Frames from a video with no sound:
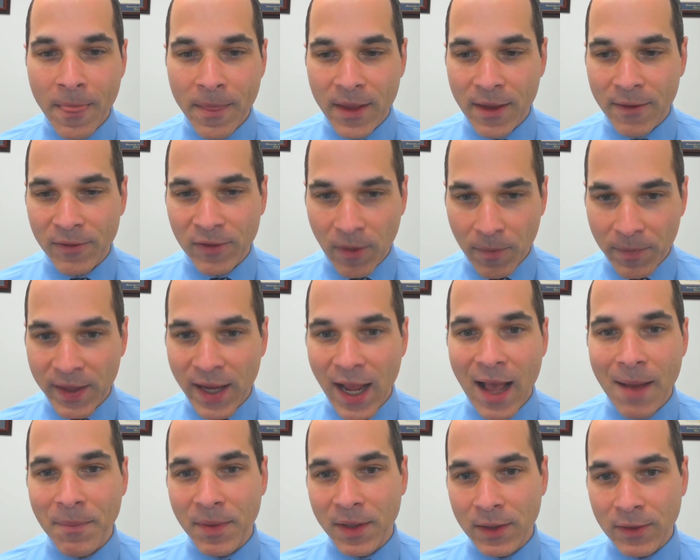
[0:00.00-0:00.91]
if something
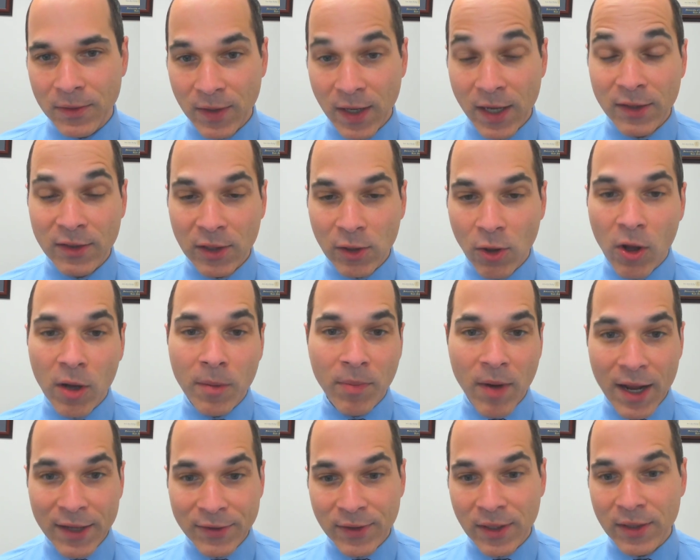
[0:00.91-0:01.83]
happens. And it's a long
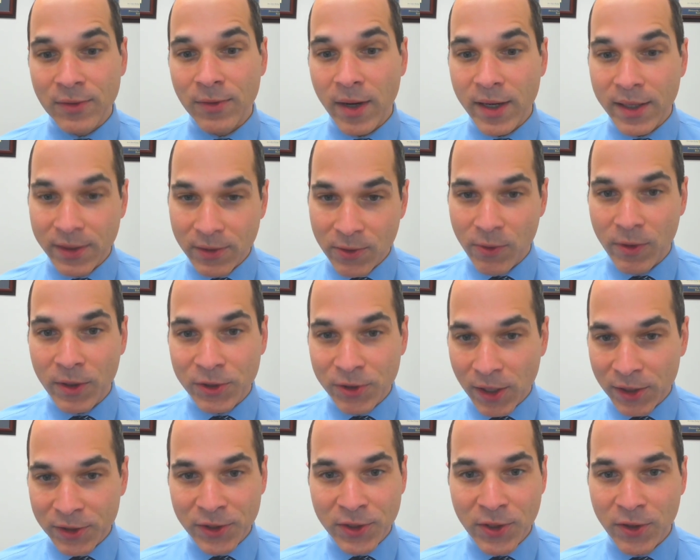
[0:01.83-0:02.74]
process, right? New
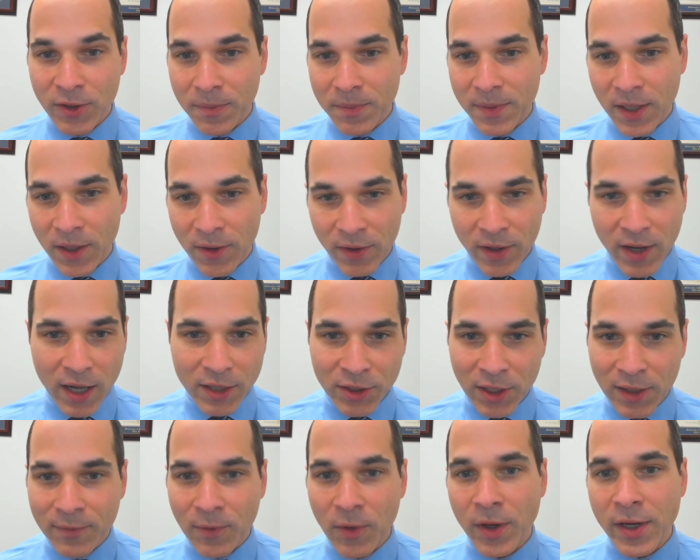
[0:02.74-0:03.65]
construction, you could be under
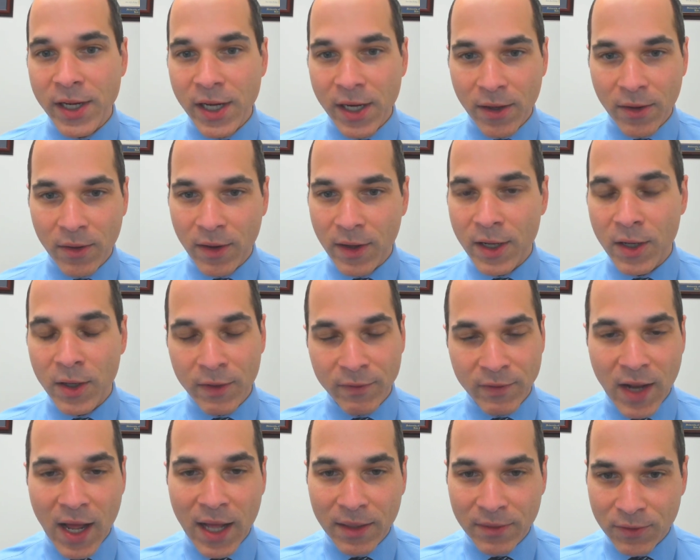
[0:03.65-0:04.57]
contract for a year,
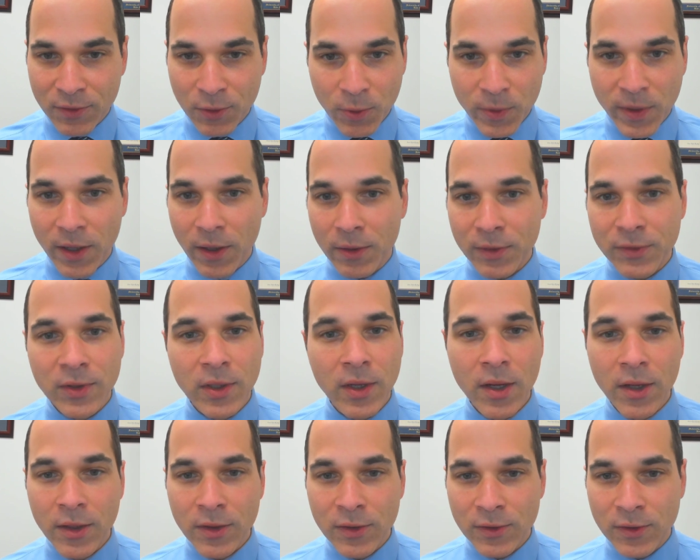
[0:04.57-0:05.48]
if not 2 years.
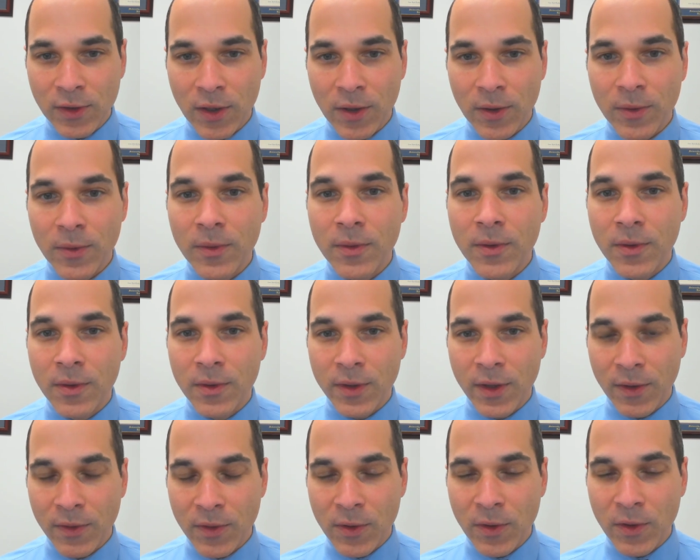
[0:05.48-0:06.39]
So
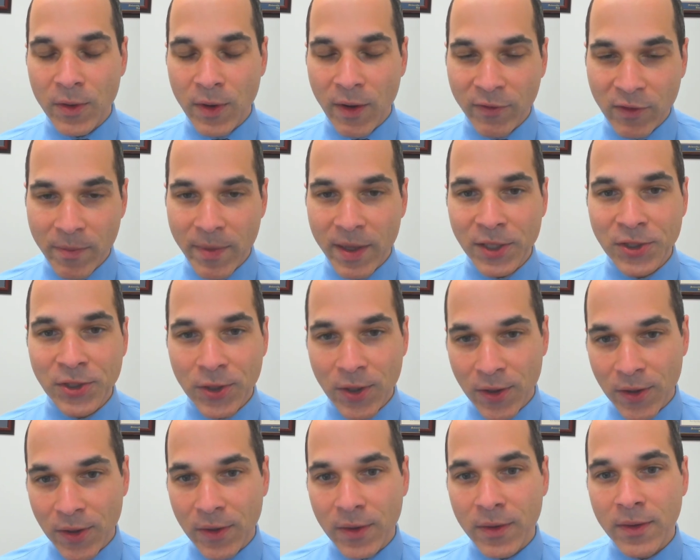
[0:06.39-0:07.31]
you have to make
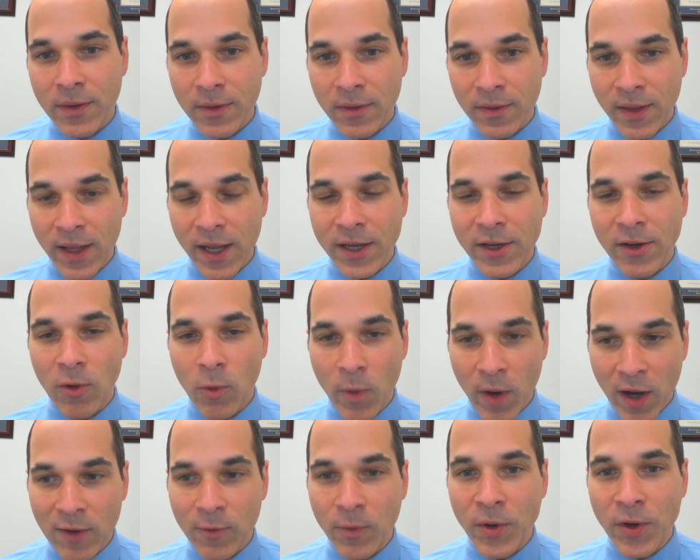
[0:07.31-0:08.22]
sure that you're
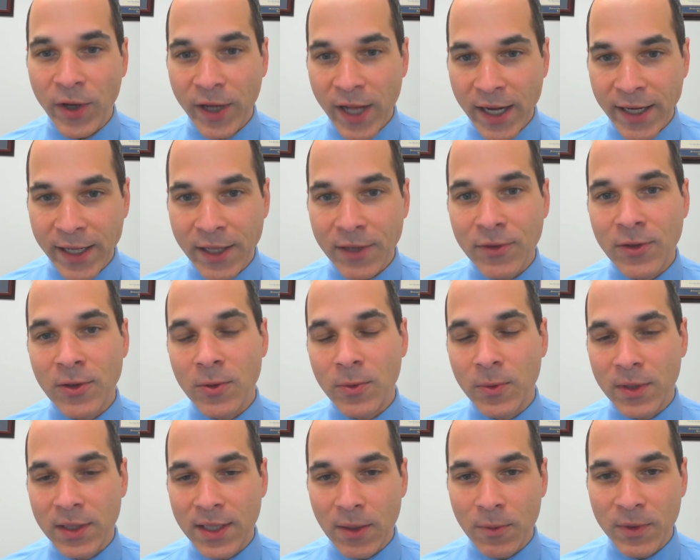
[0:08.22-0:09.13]
aware of what you're getting into
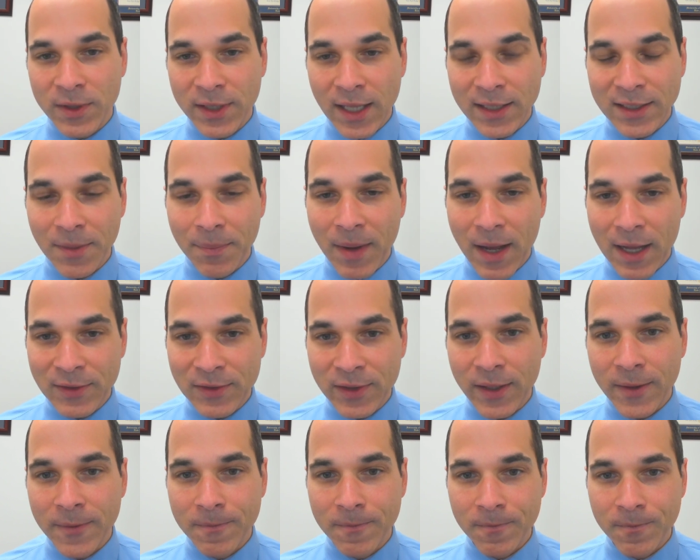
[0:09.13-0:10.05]
with that
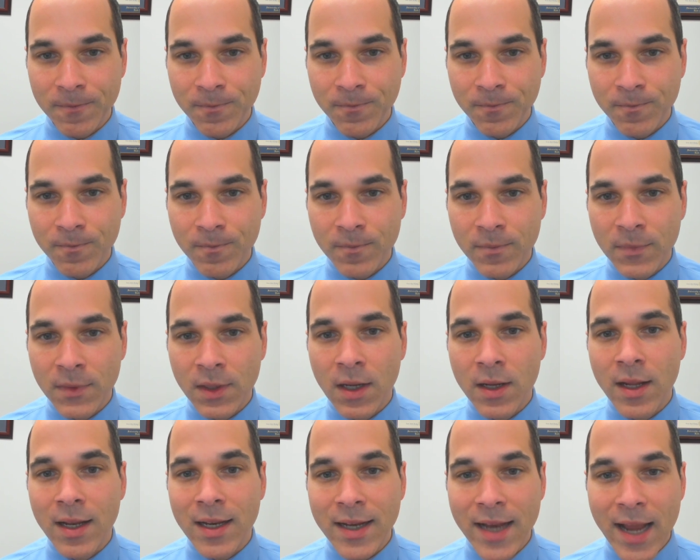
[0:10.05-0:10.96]
deposit.
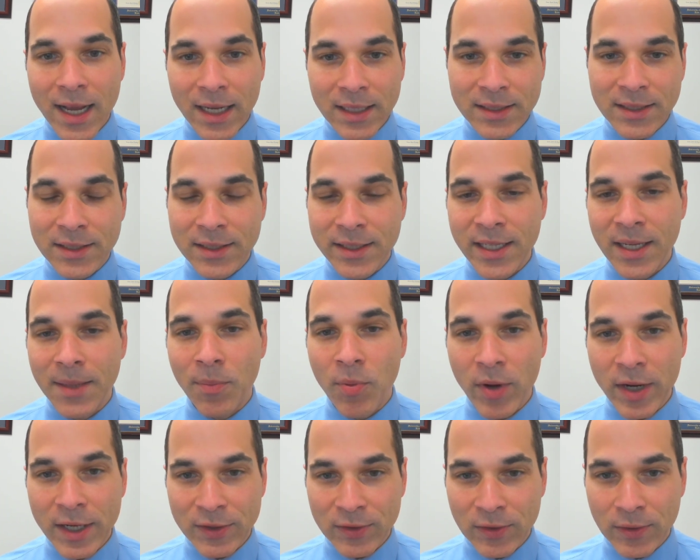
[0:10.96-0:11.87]
Next is the
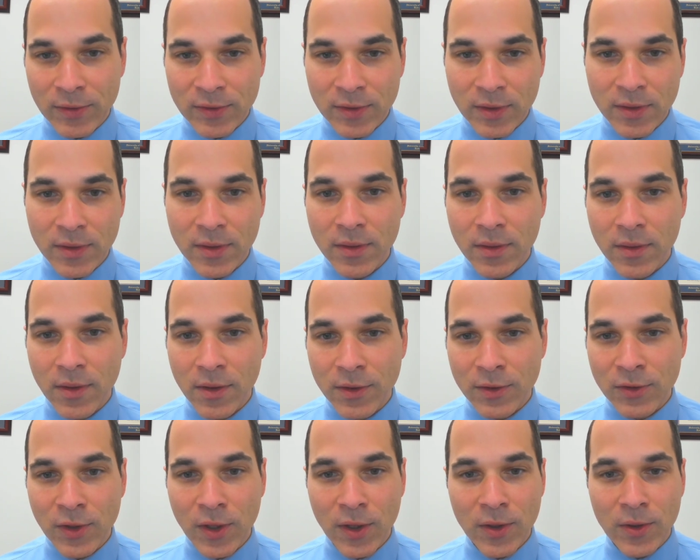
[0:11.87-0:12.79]
appraisals.
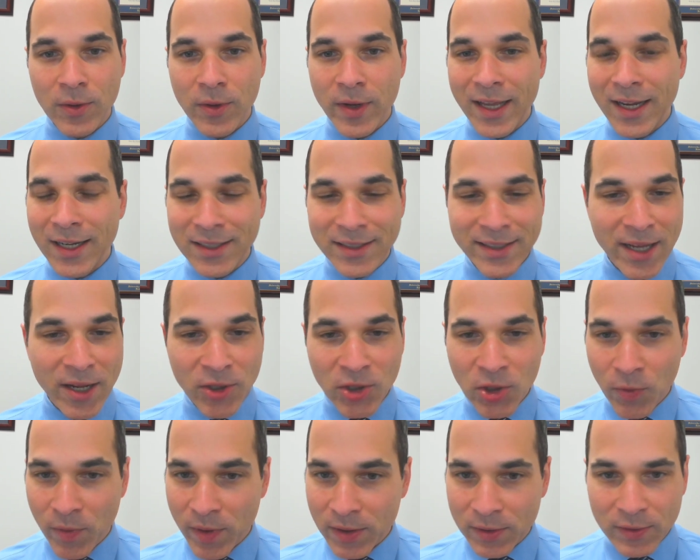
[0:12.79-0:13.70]
So in a
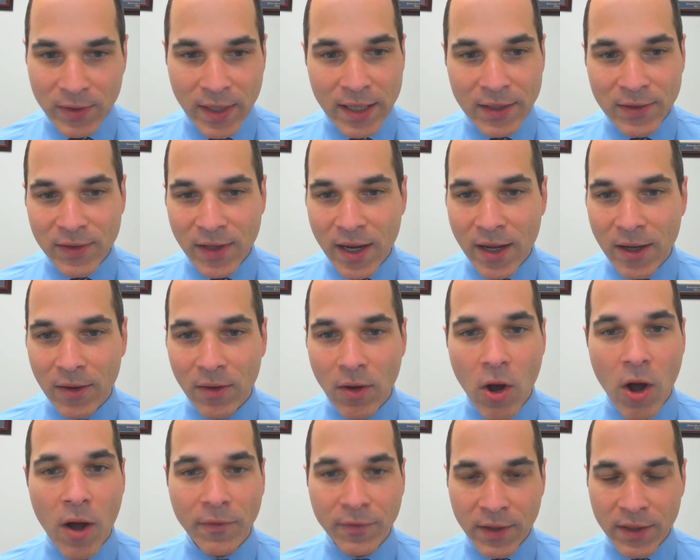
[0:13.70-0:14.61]
standard real estate sale,
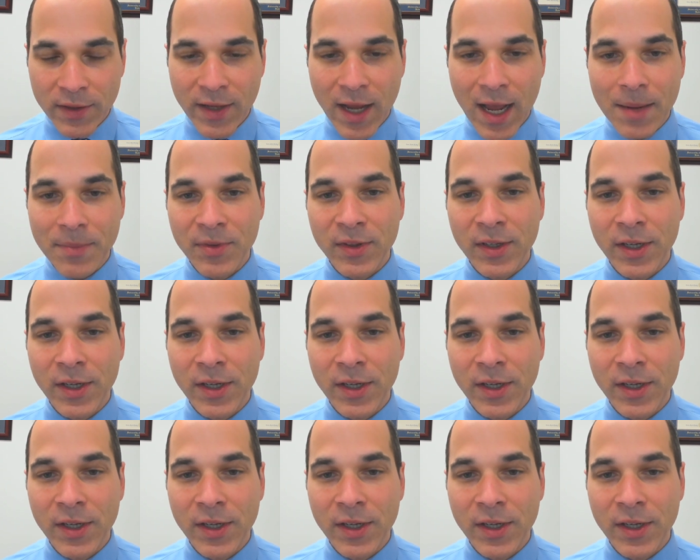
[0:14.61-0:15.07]
oftentimes